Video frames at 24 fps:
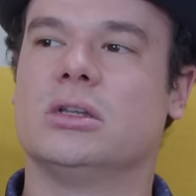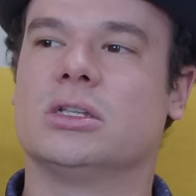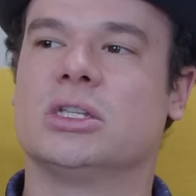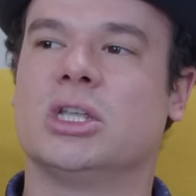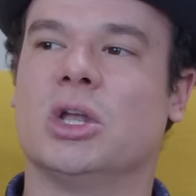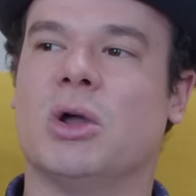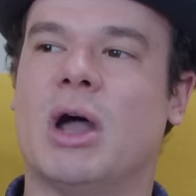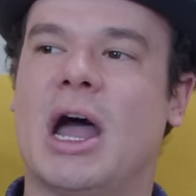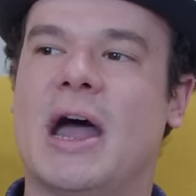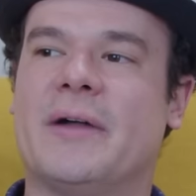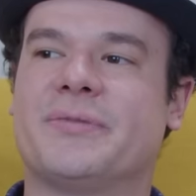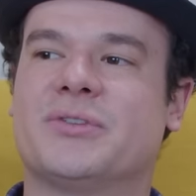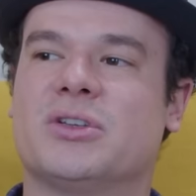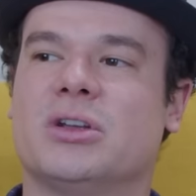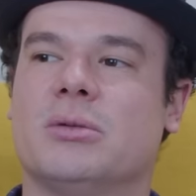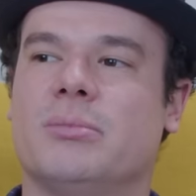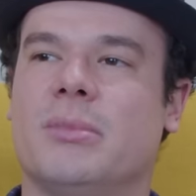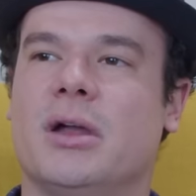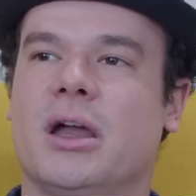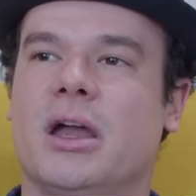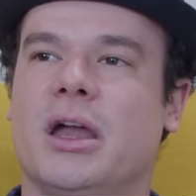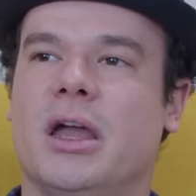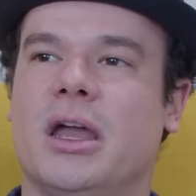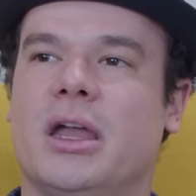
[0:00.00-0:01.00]
So after
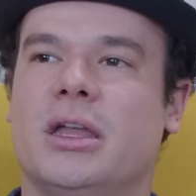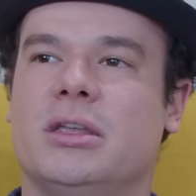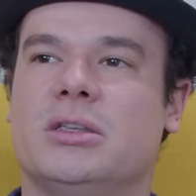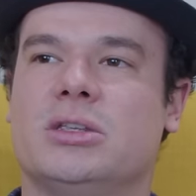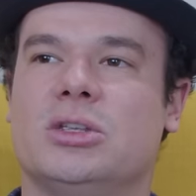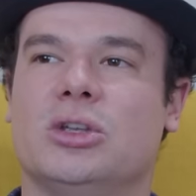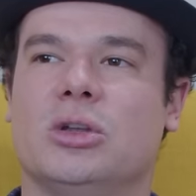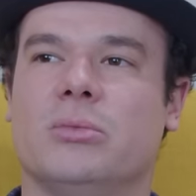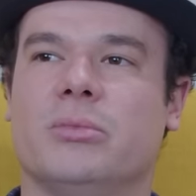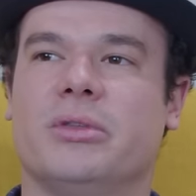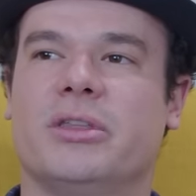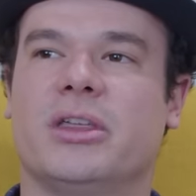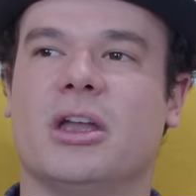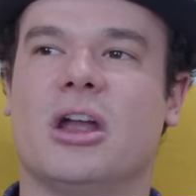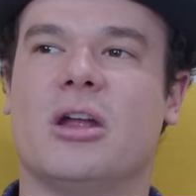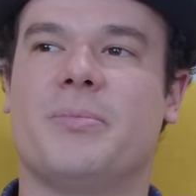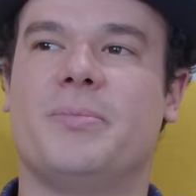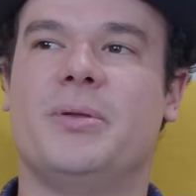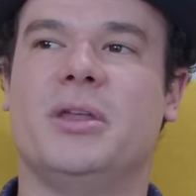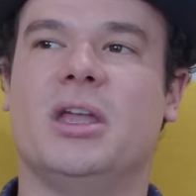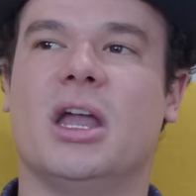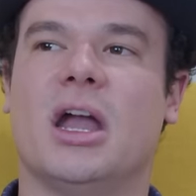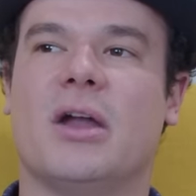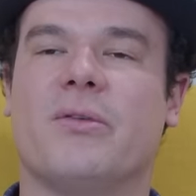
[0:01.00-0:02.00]
my Zoom
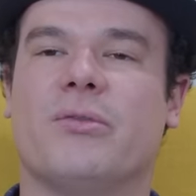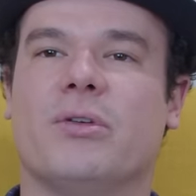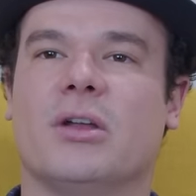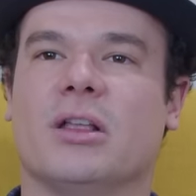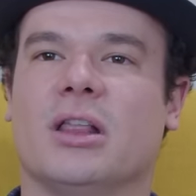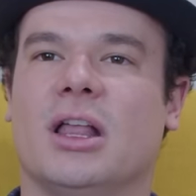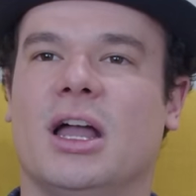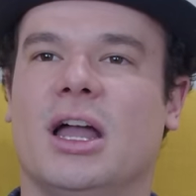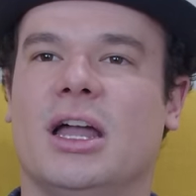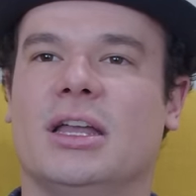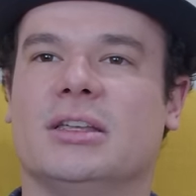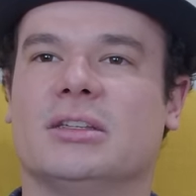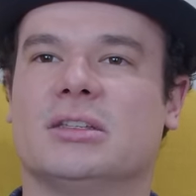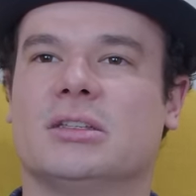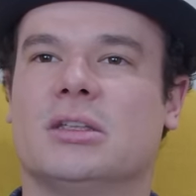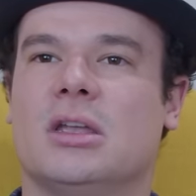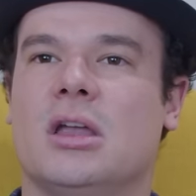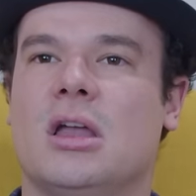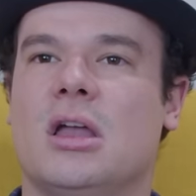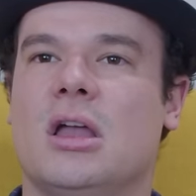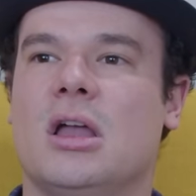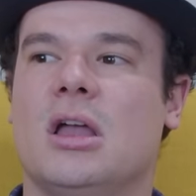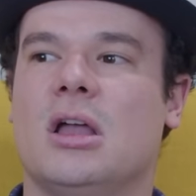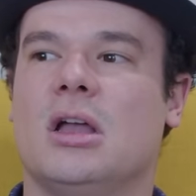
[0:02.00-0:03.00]
therapy, I realized
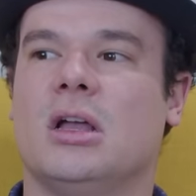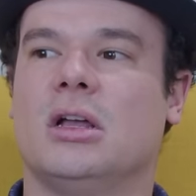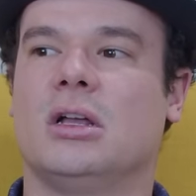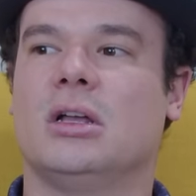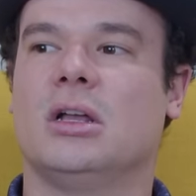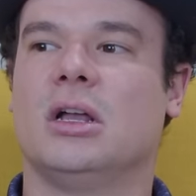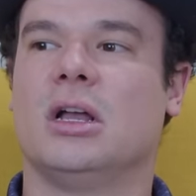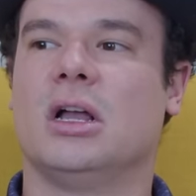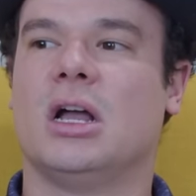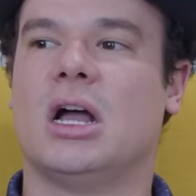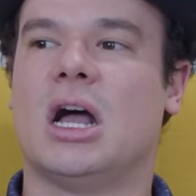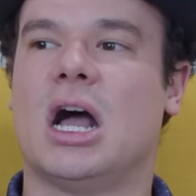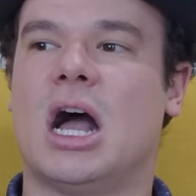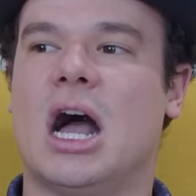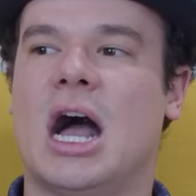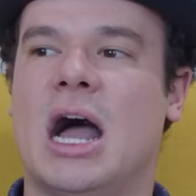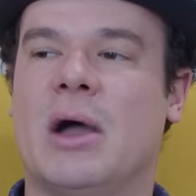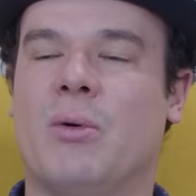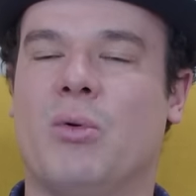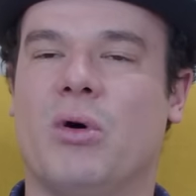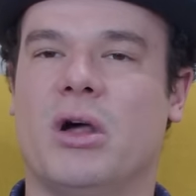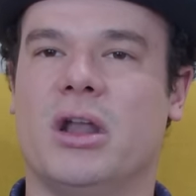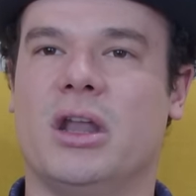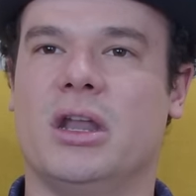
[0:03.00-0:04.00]

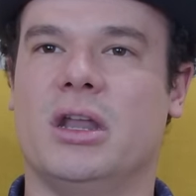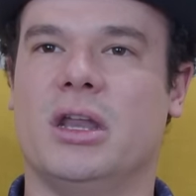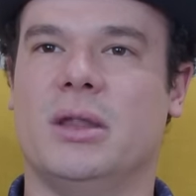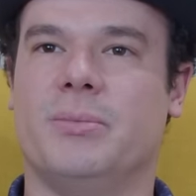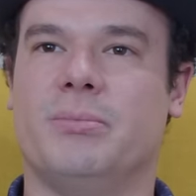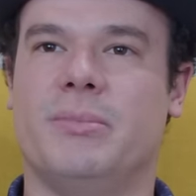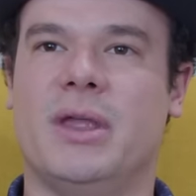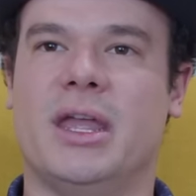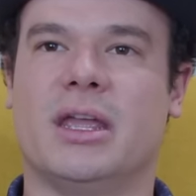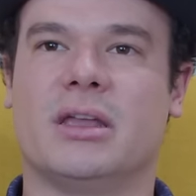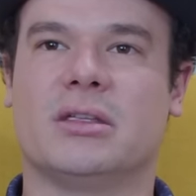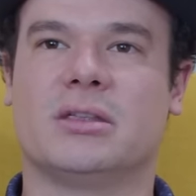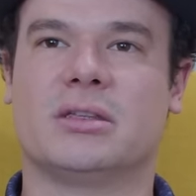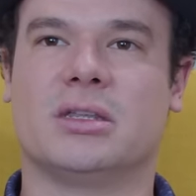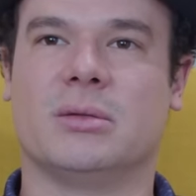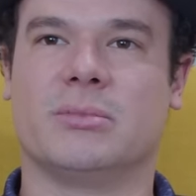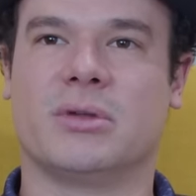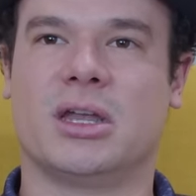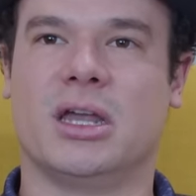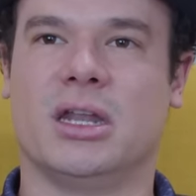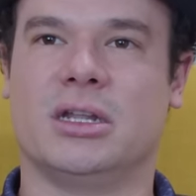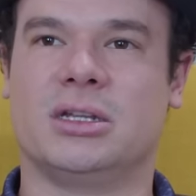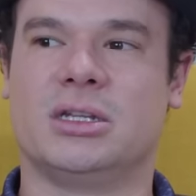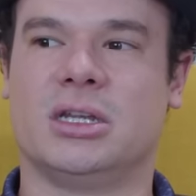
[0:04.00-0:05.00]
I wanted to make some
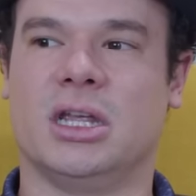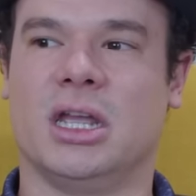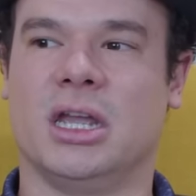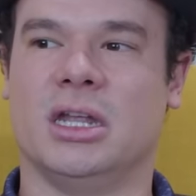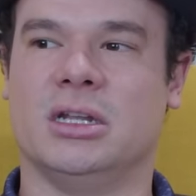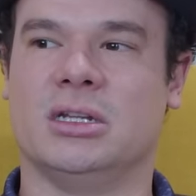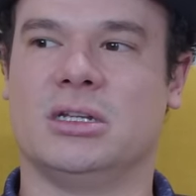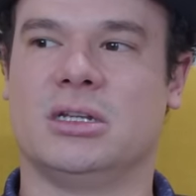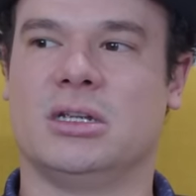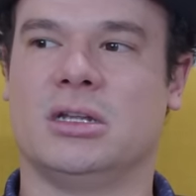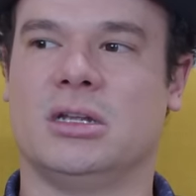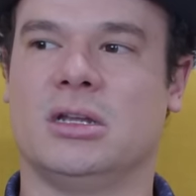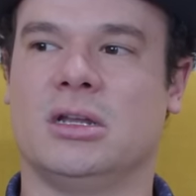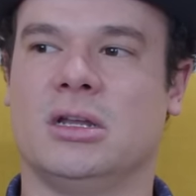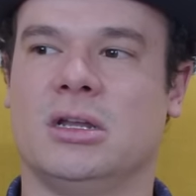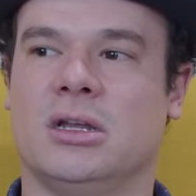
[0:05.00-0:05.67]
kind of change.